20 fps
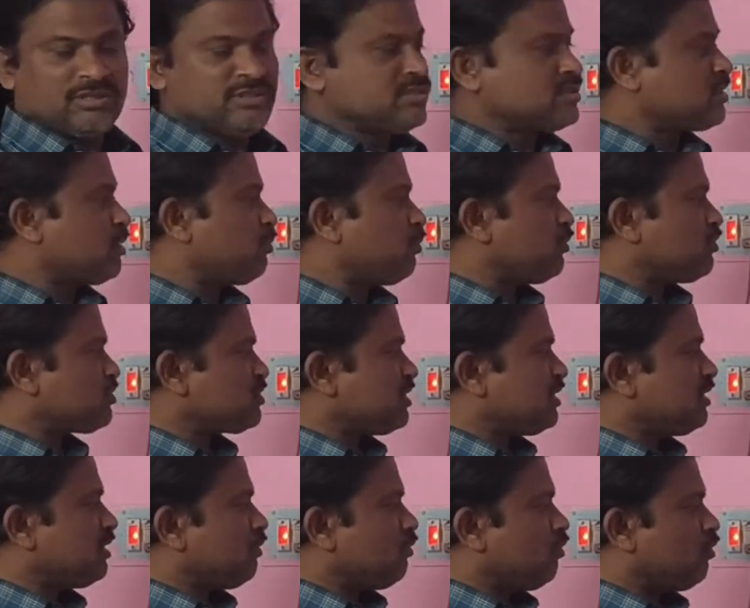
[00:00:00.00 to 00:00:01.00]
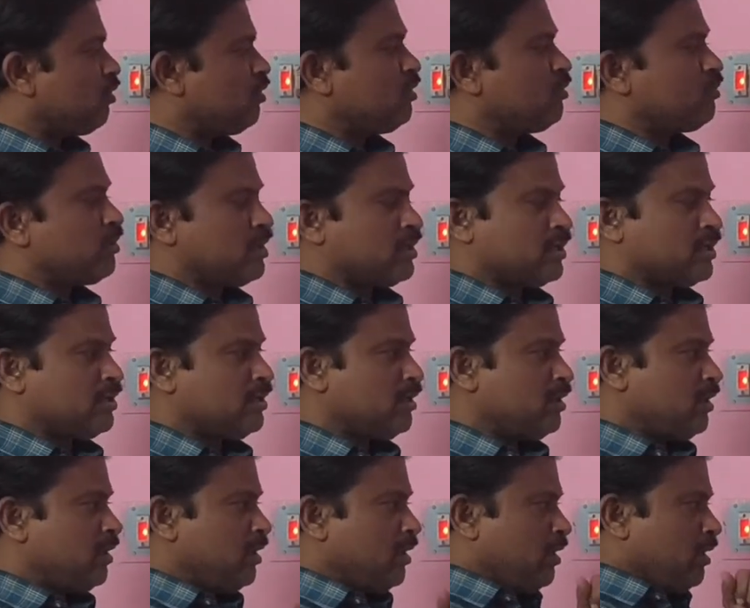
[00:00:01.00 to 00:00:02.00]
Suppose in the old
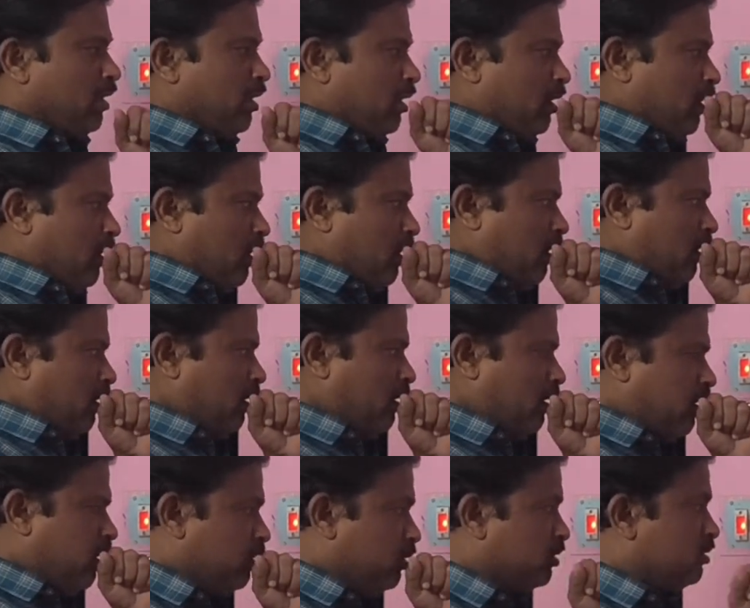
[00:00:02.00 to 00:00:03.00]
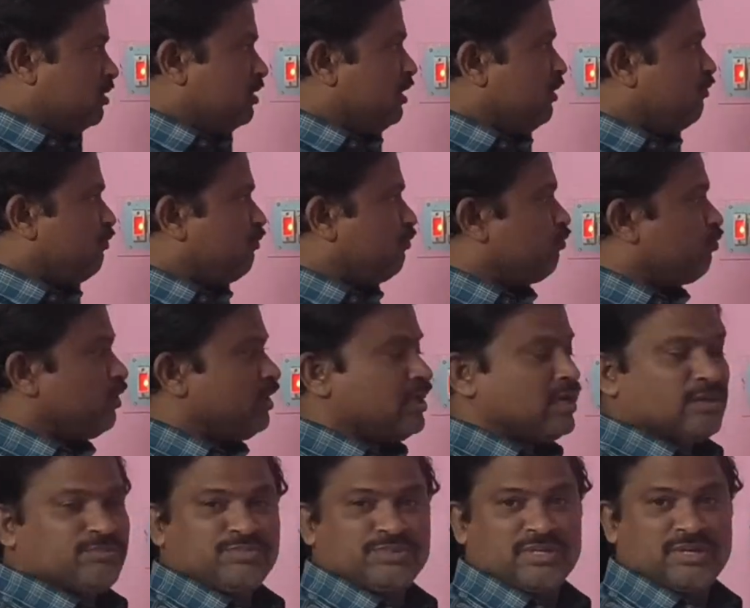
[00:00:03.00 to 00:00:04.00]
model, if
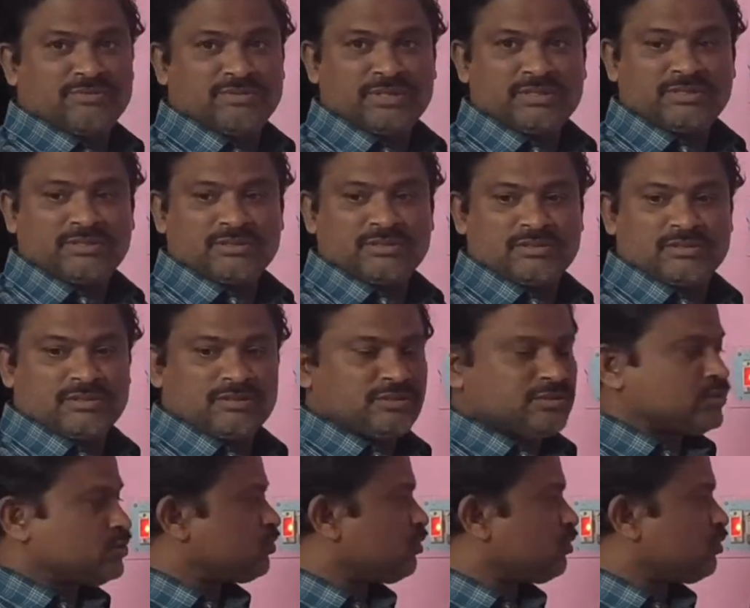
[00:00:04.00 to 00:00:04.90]
we observe it,